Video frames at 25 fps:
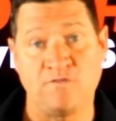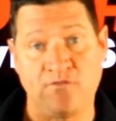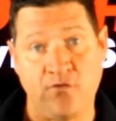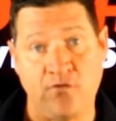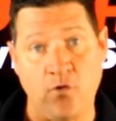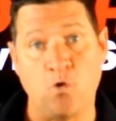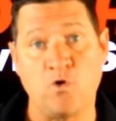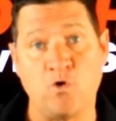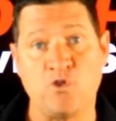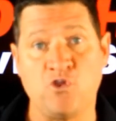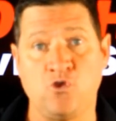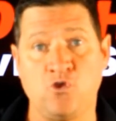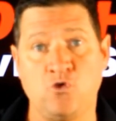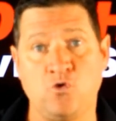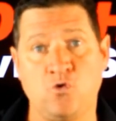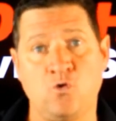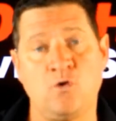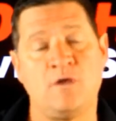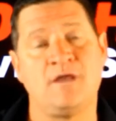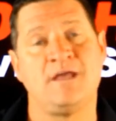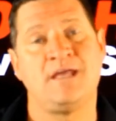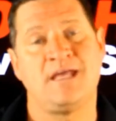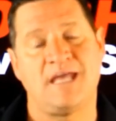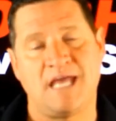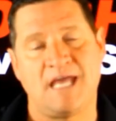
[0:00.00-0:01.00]
for you,
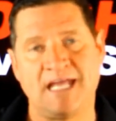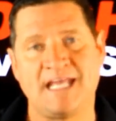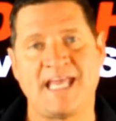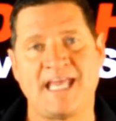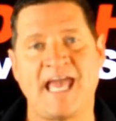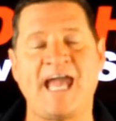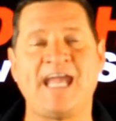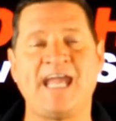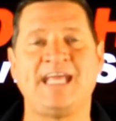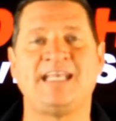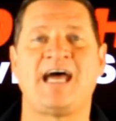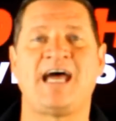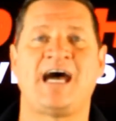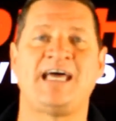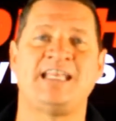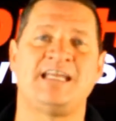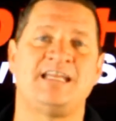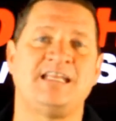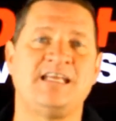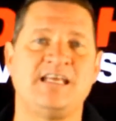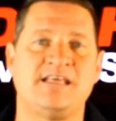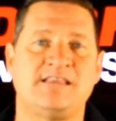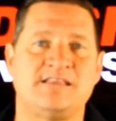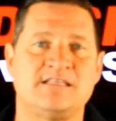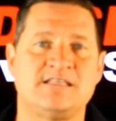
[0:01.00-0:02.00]
again,
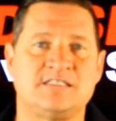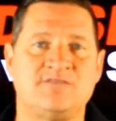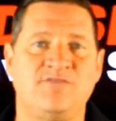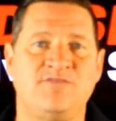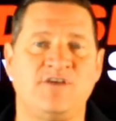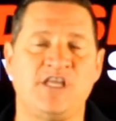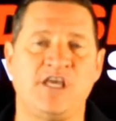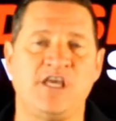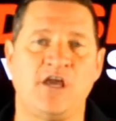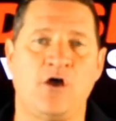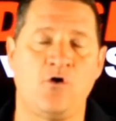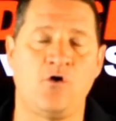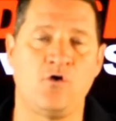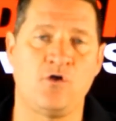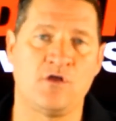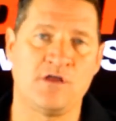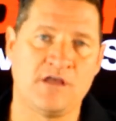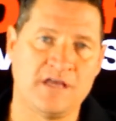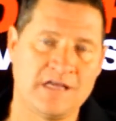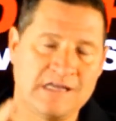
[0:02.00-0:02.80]
underneath this video.